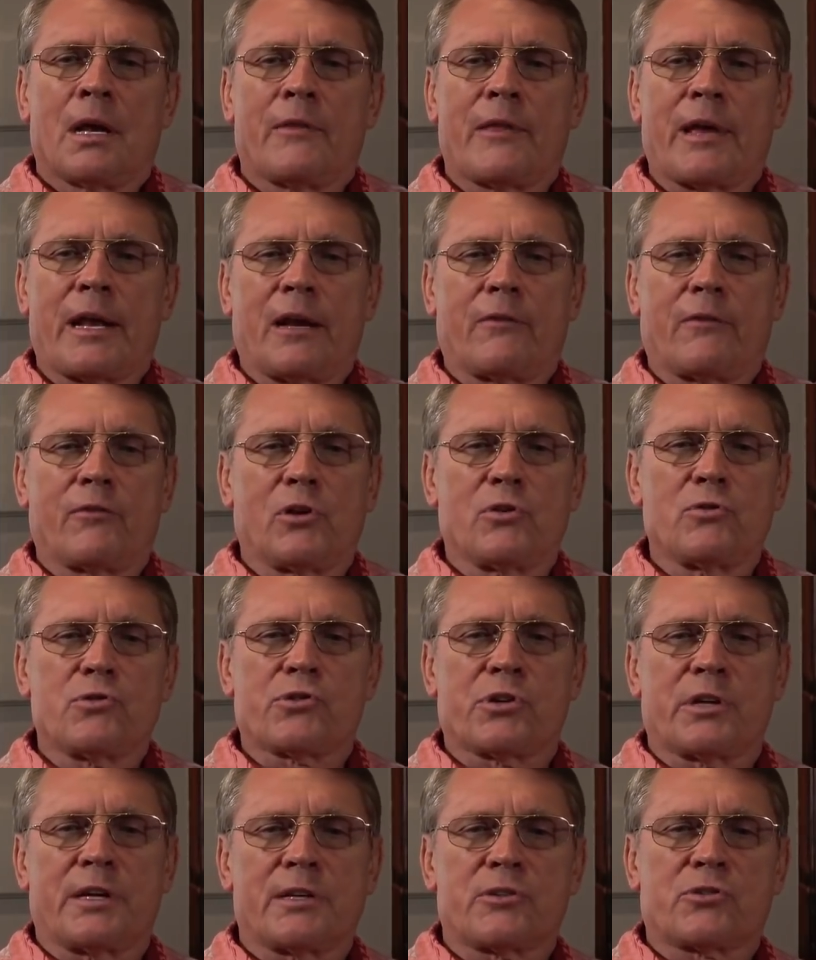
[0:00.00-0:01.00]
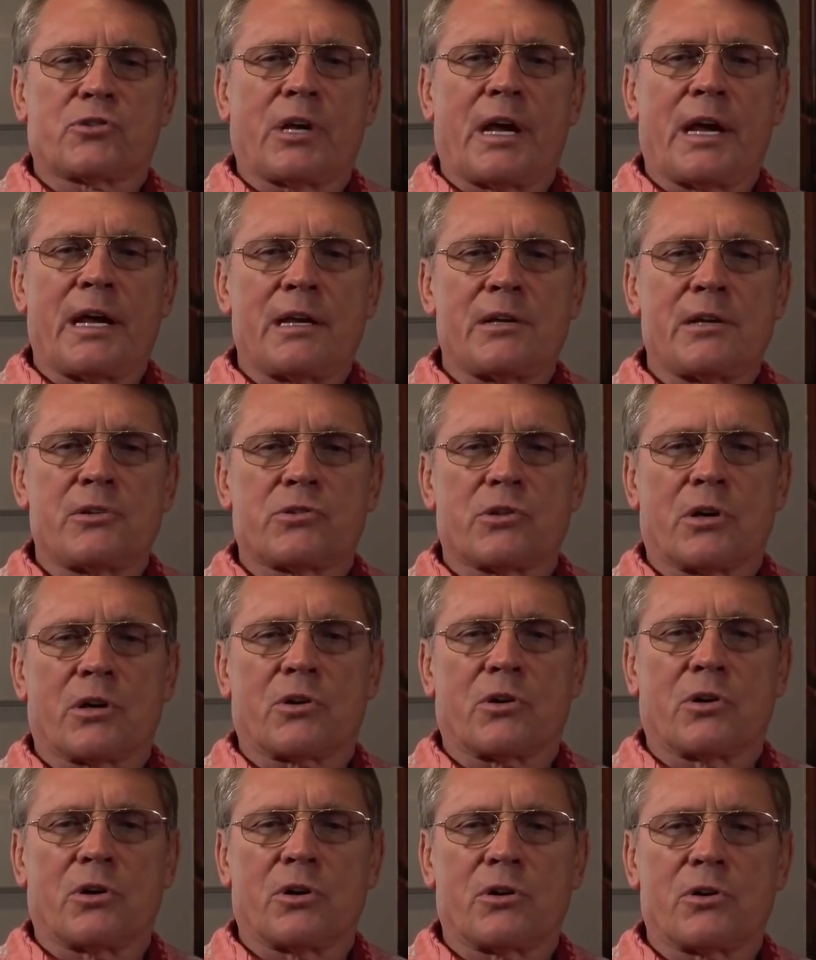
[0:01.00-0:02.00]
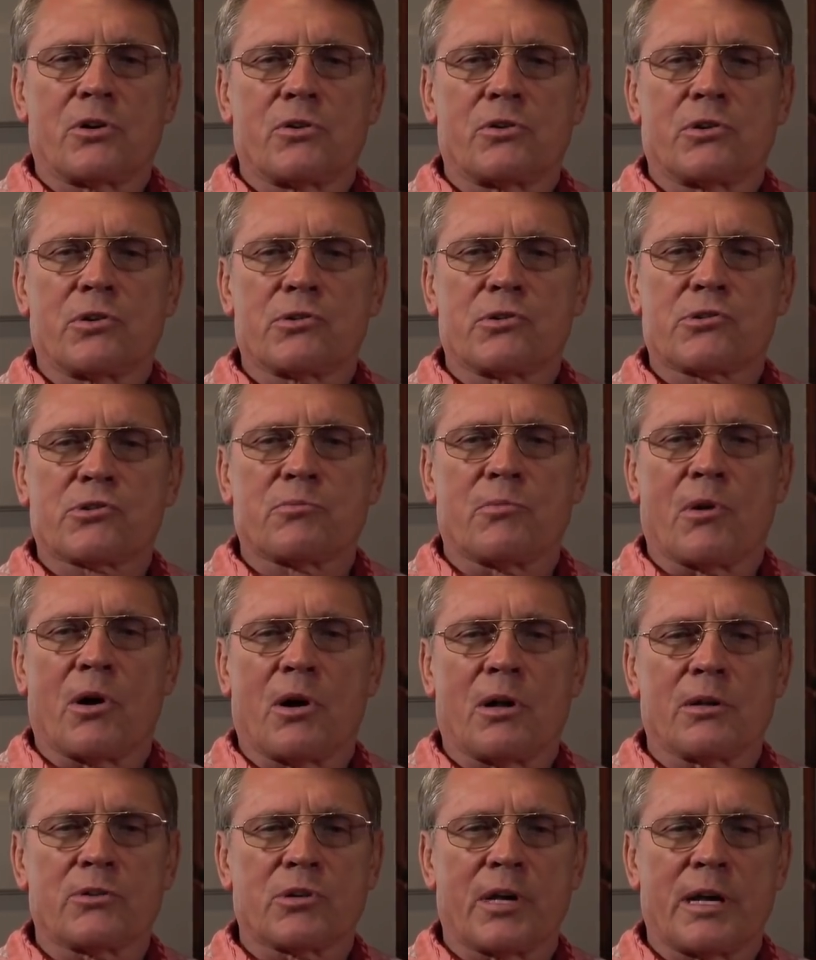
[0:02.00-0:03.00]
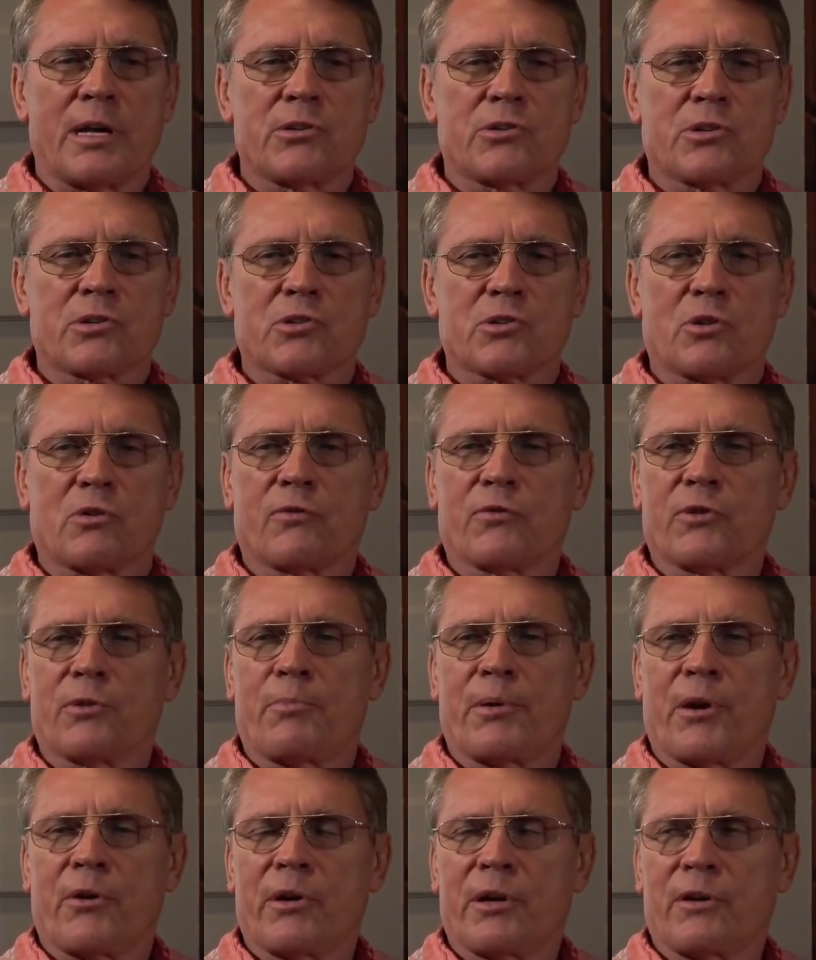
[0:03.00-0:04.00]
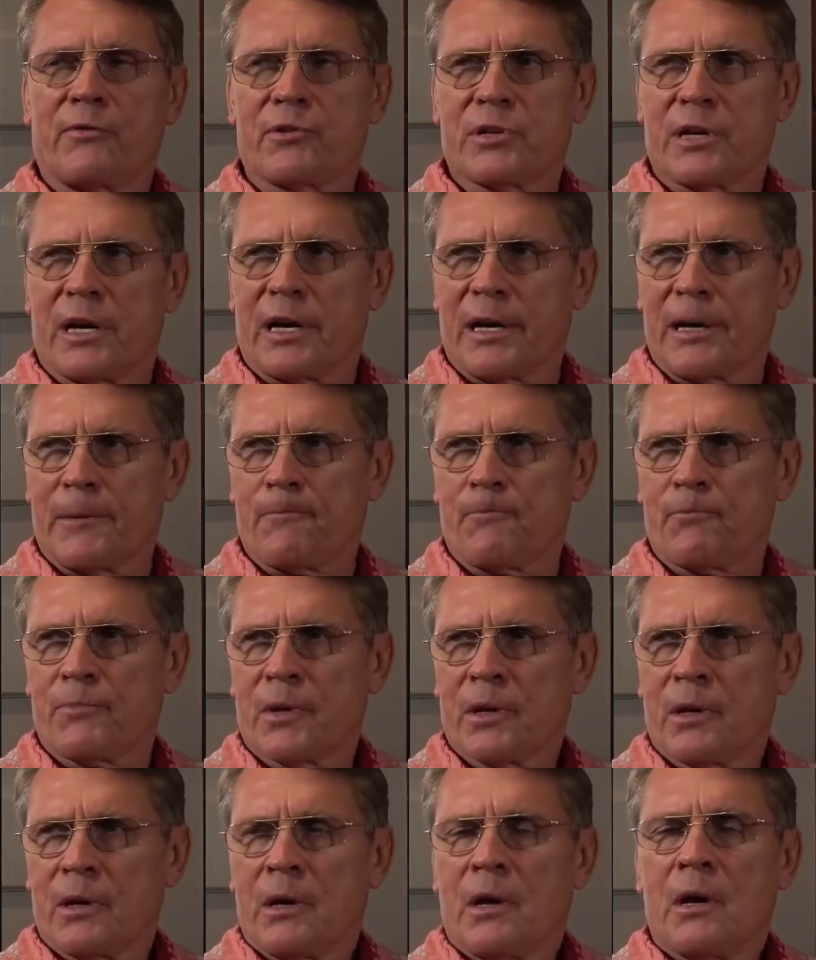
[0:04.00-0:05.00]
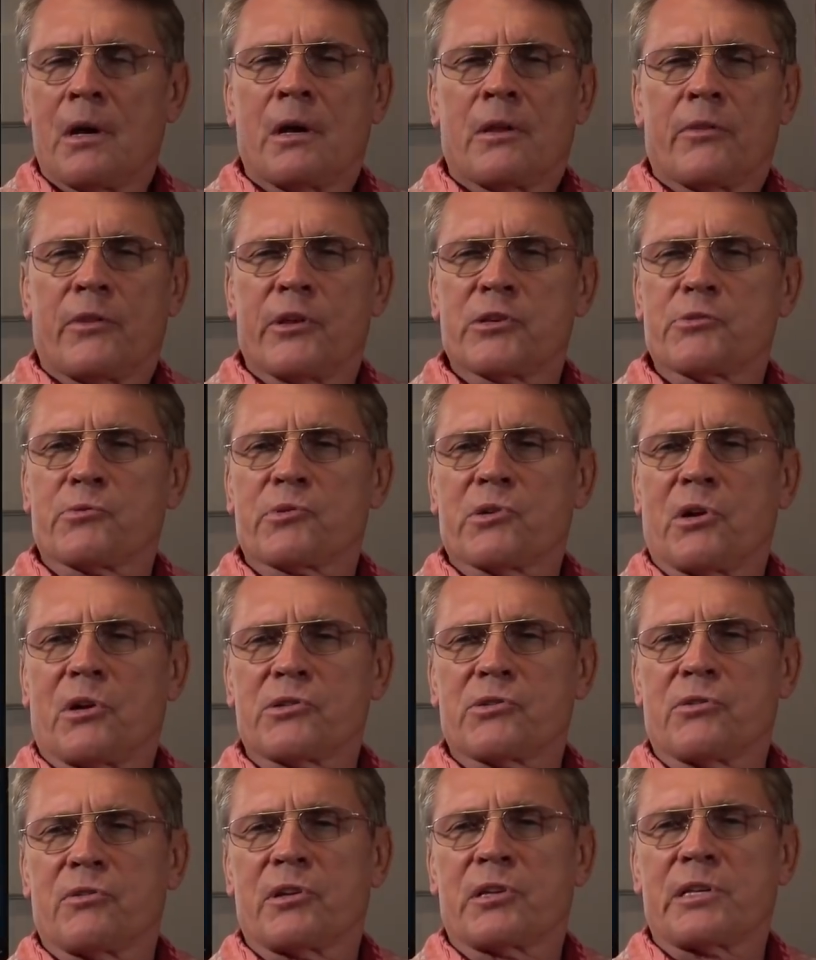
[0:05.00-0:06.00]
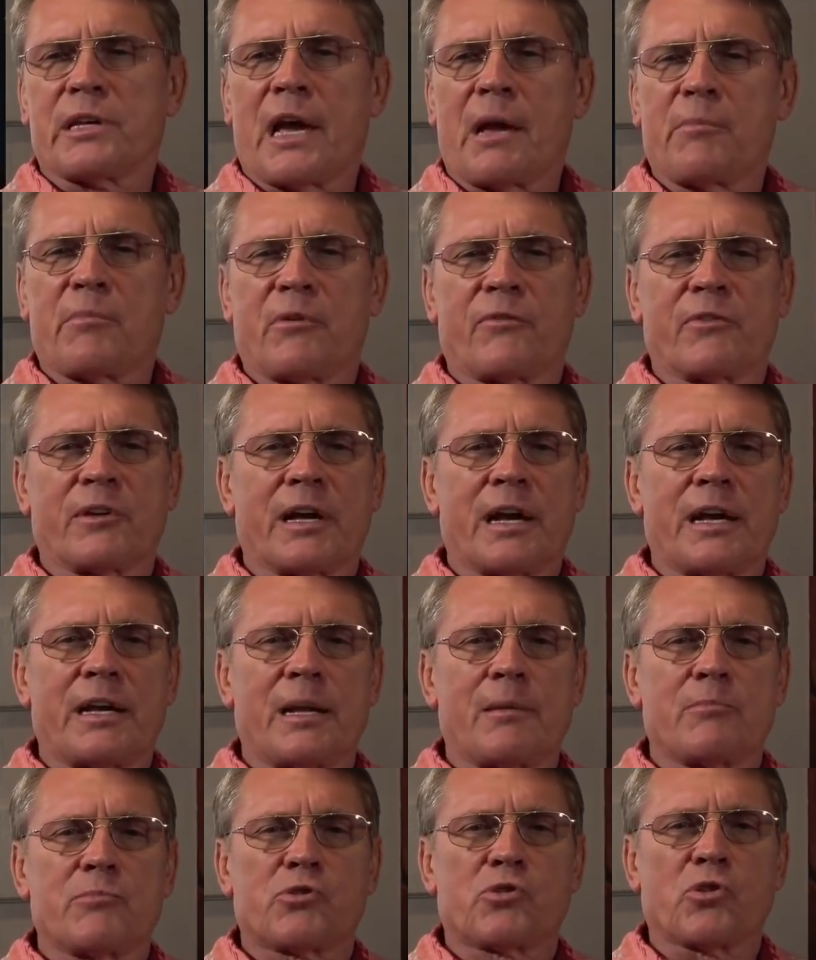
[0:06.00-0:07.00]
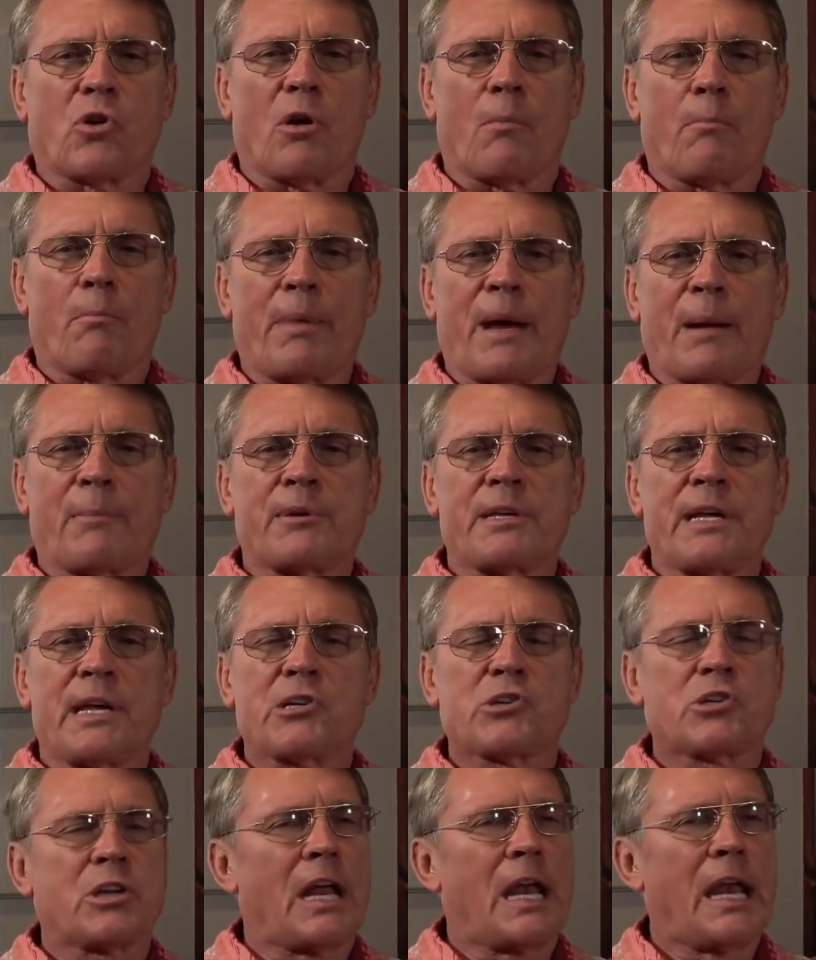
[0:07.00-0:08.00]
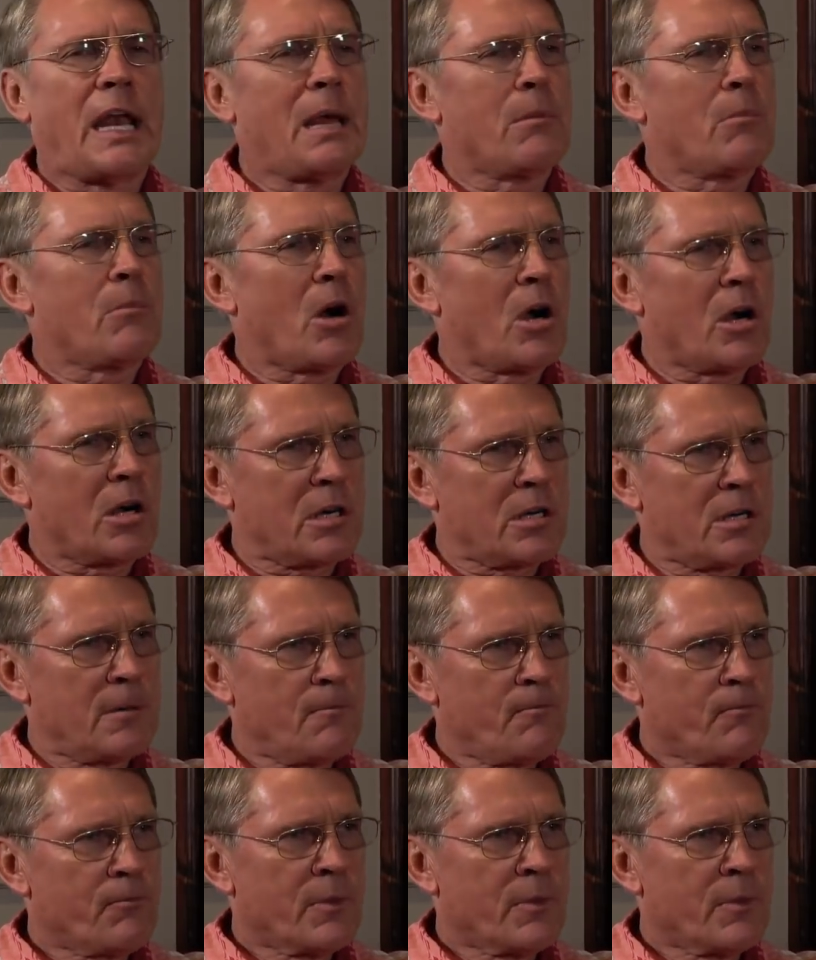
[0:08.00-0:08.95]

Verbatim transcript: that evolution and change occurred due to small changes over a period of time. This was also the time of a guy named Jean Baptiste Lamarck,